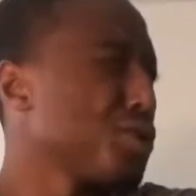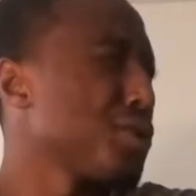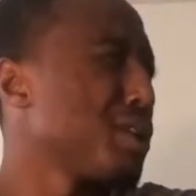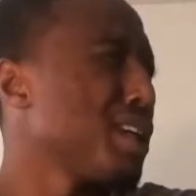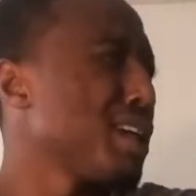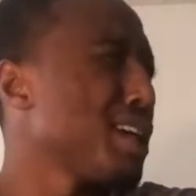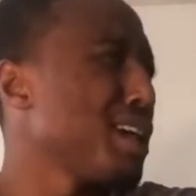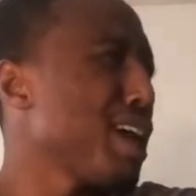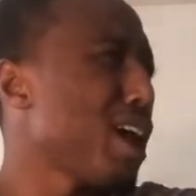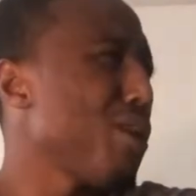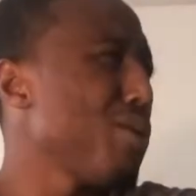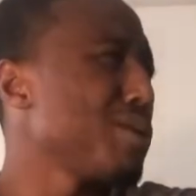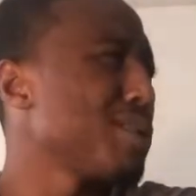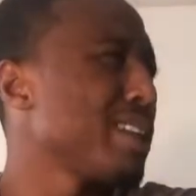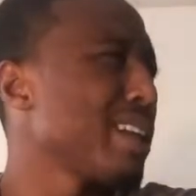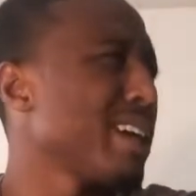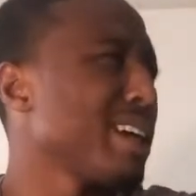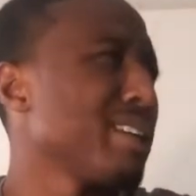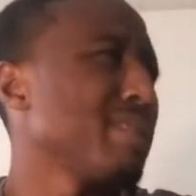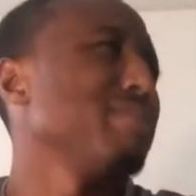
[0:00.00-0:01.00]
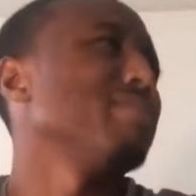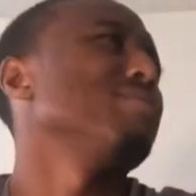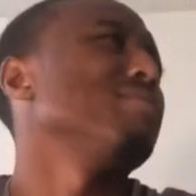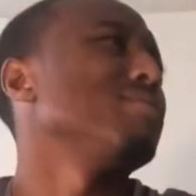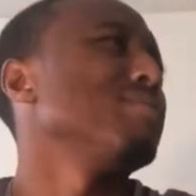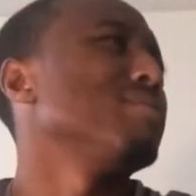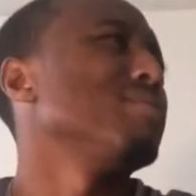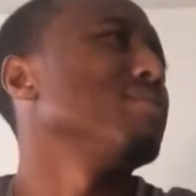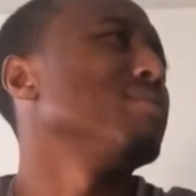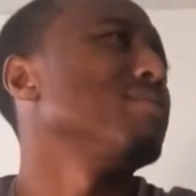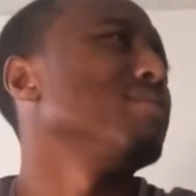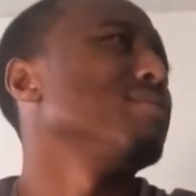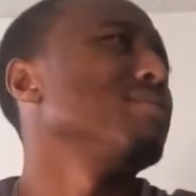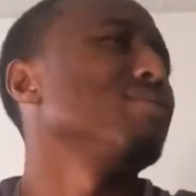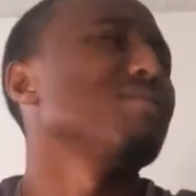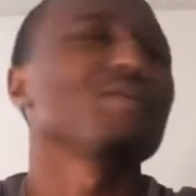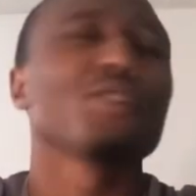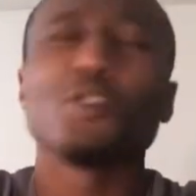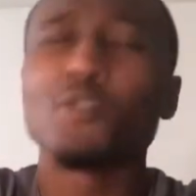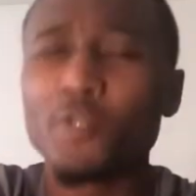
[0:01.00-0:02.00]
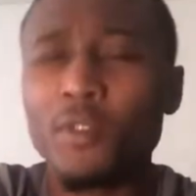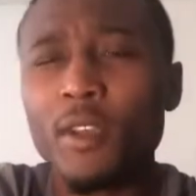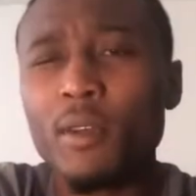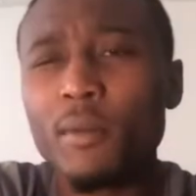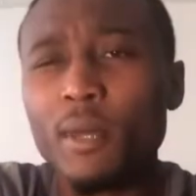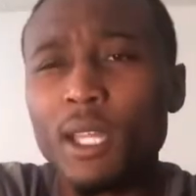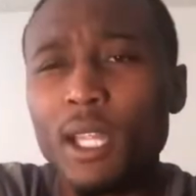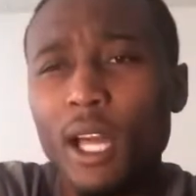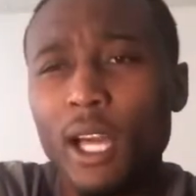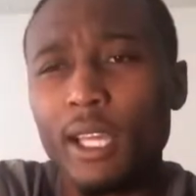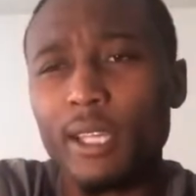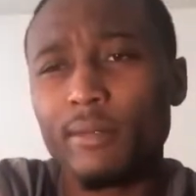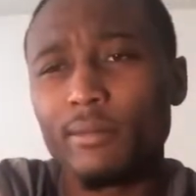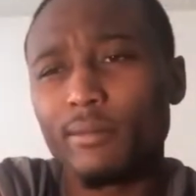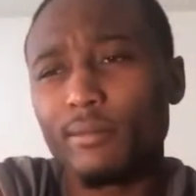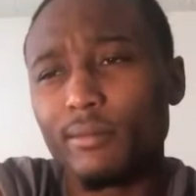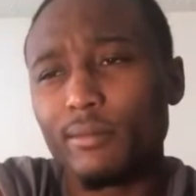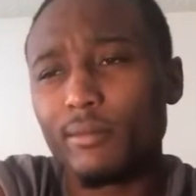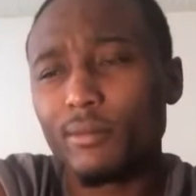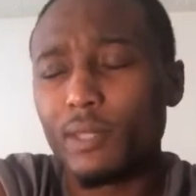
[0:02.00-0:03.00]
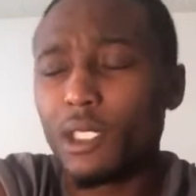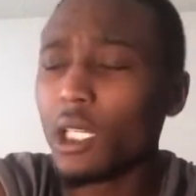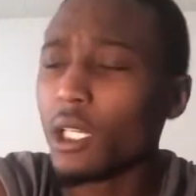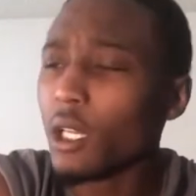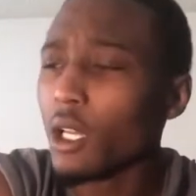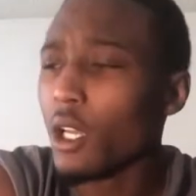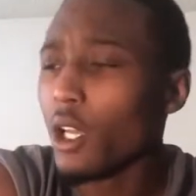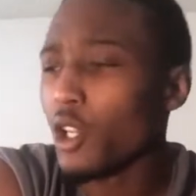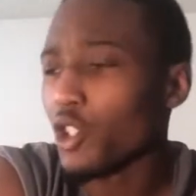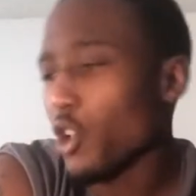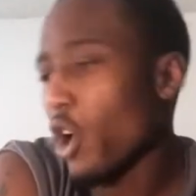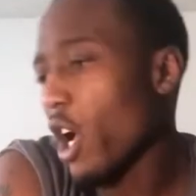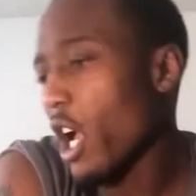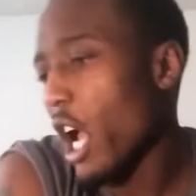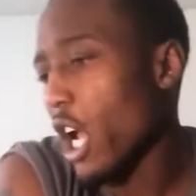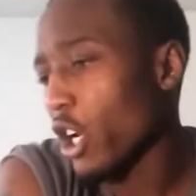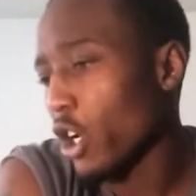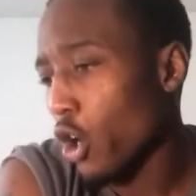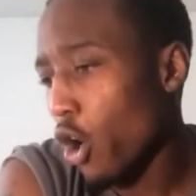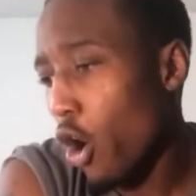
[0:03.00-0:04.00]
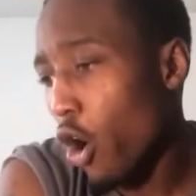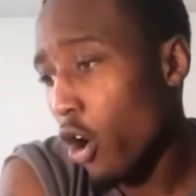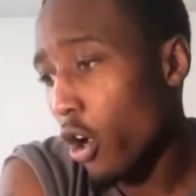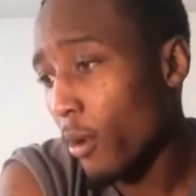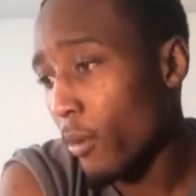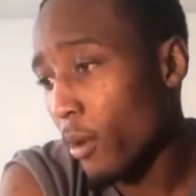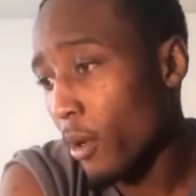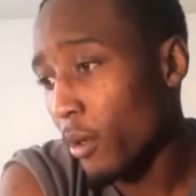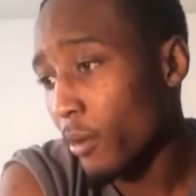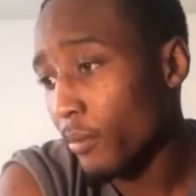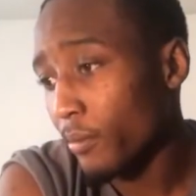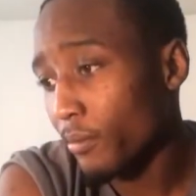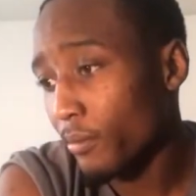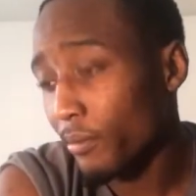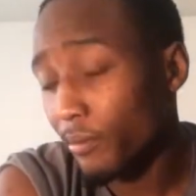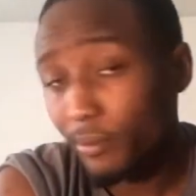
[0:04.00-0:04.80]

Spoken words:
So then I was like, you feel me, like, so I got in the car, bro.